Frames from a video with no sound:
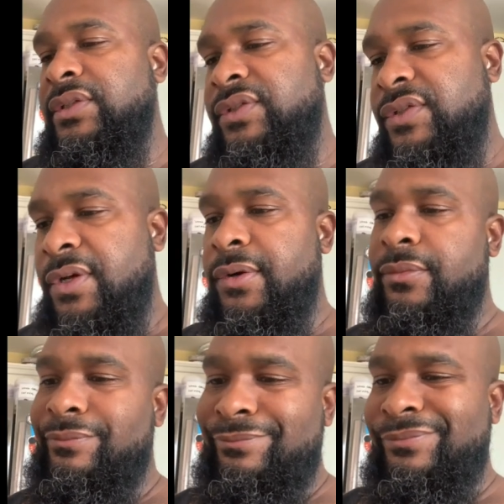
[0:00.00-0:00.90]

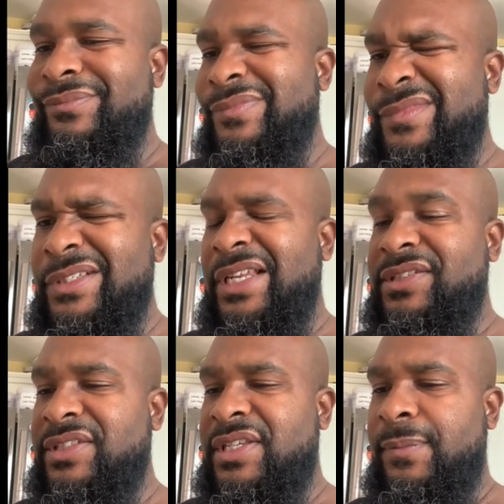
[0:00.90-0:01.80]
So let's
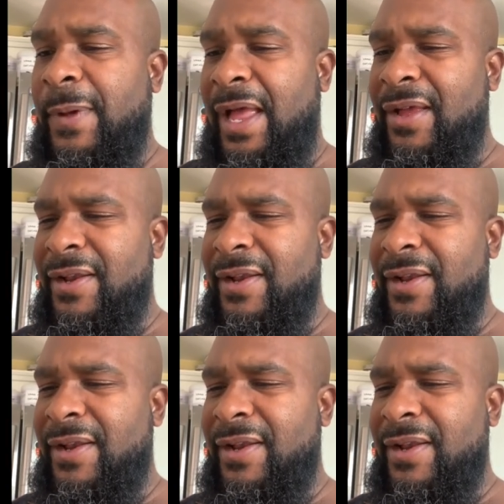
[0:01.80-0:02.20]
just keep an eye